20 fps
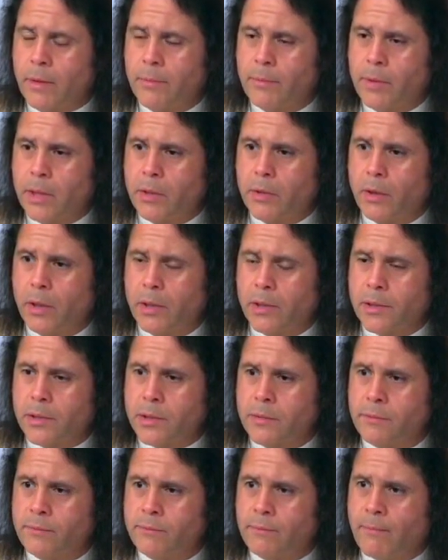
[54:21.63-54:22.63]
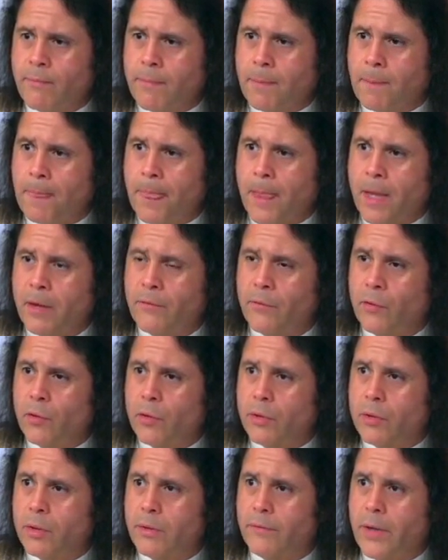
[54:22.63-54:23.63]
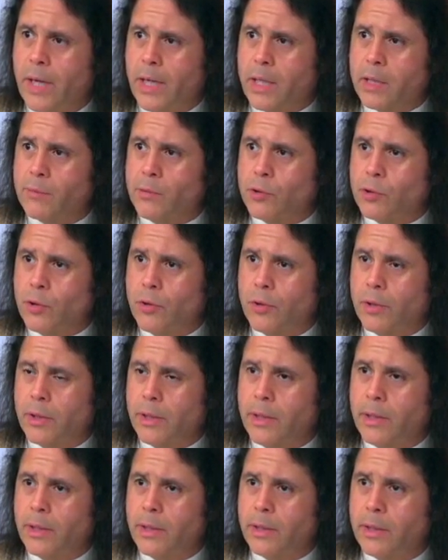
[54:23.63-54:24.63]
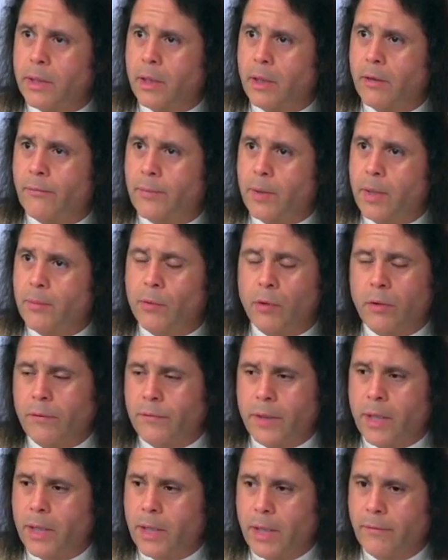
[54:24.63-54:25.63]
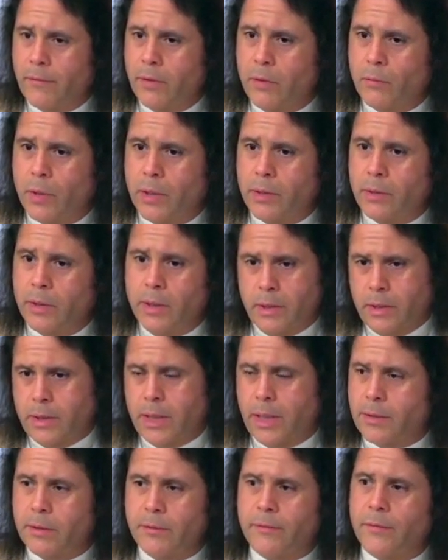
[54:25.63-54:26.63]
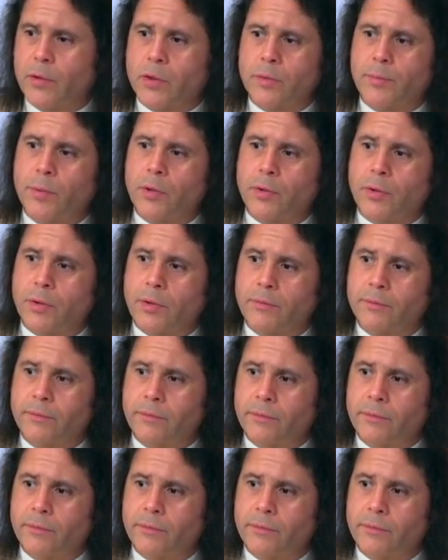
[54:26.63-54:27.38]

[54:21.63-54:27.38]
Because for the vast majority of people, if not everyone, it's not their first birth.